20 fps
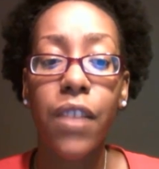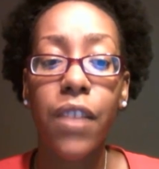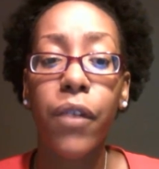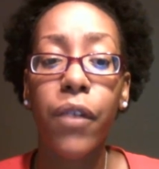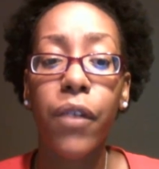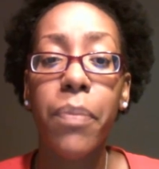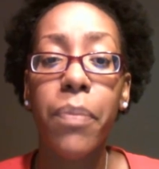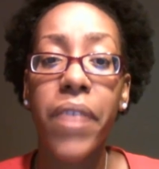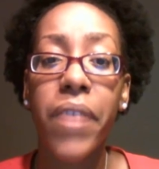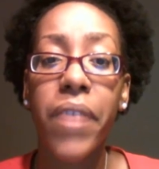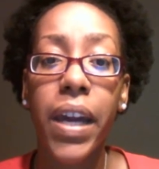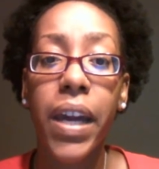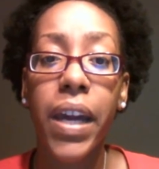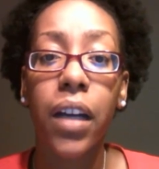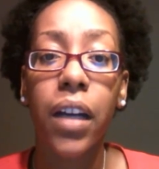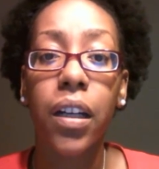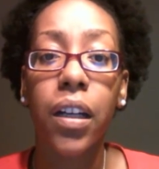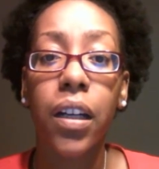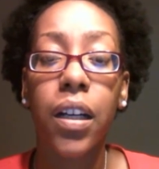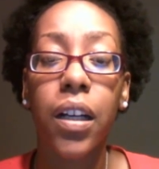from
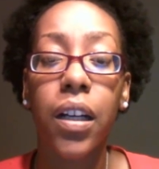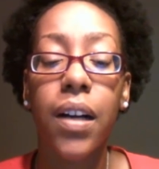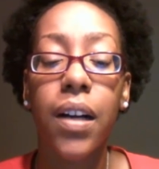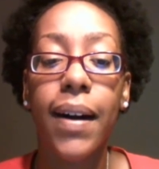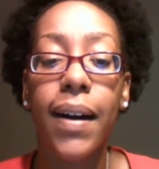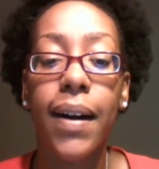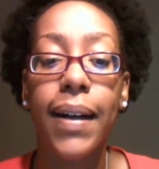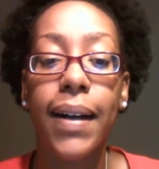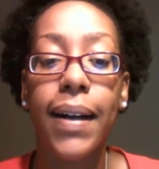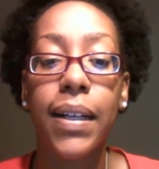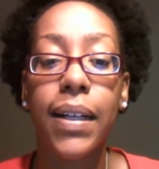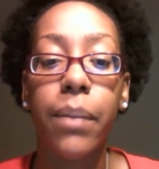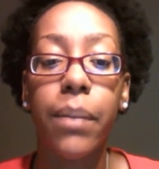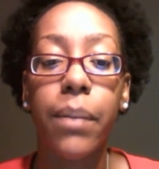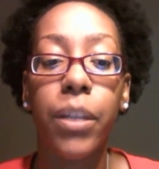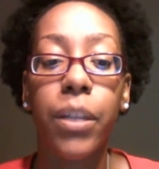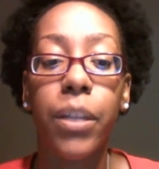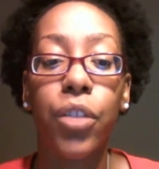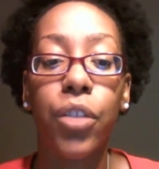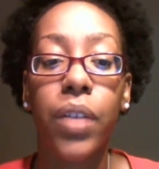there, um,
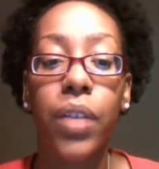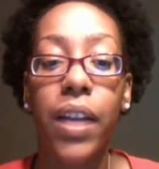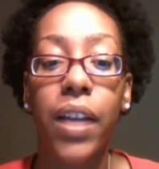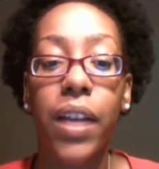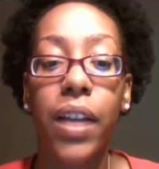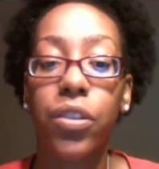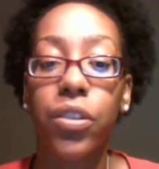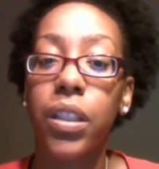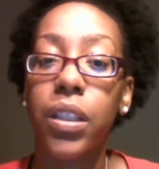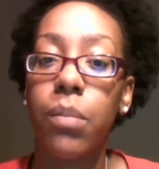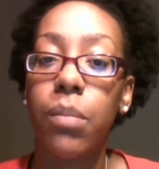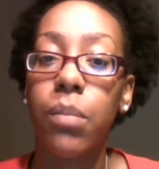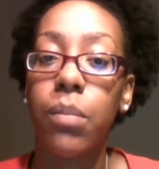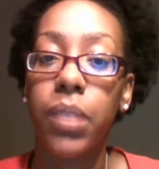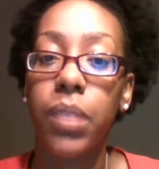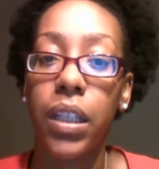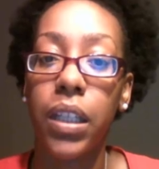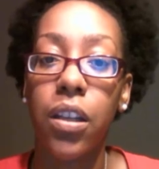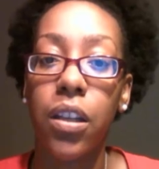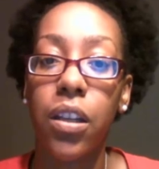you can actually
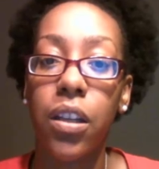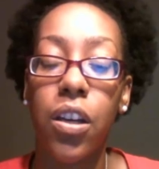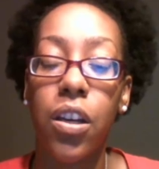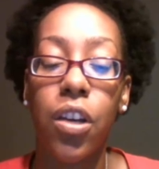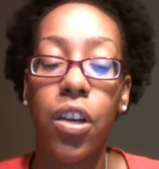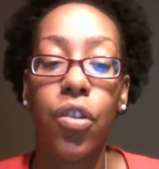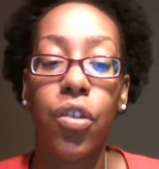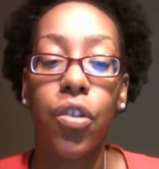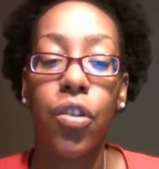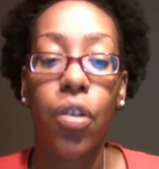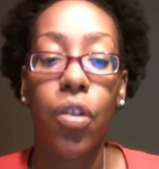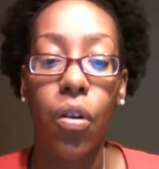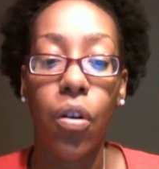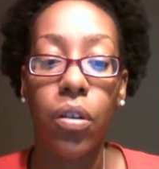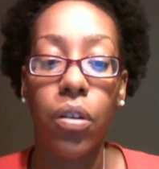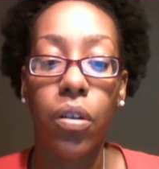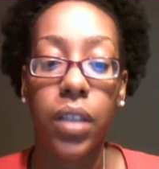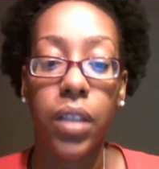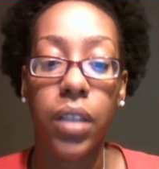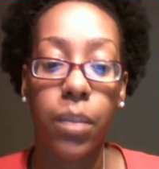complete your
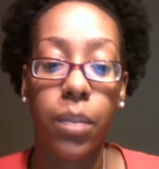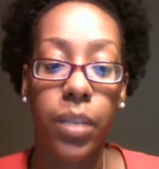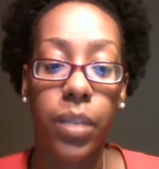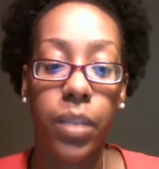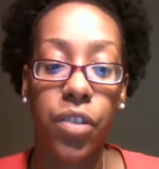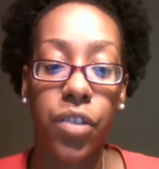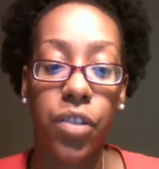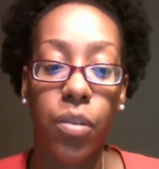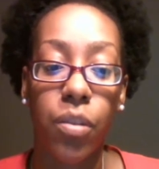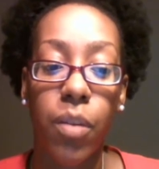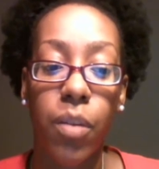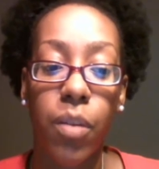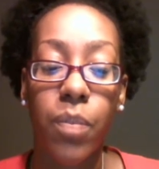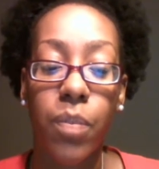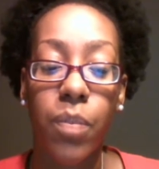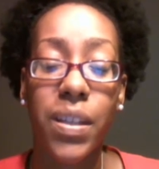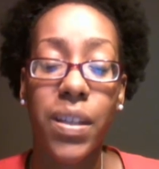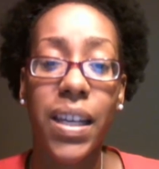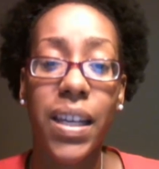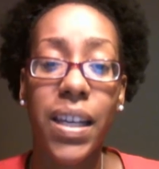goal and complete your purpose.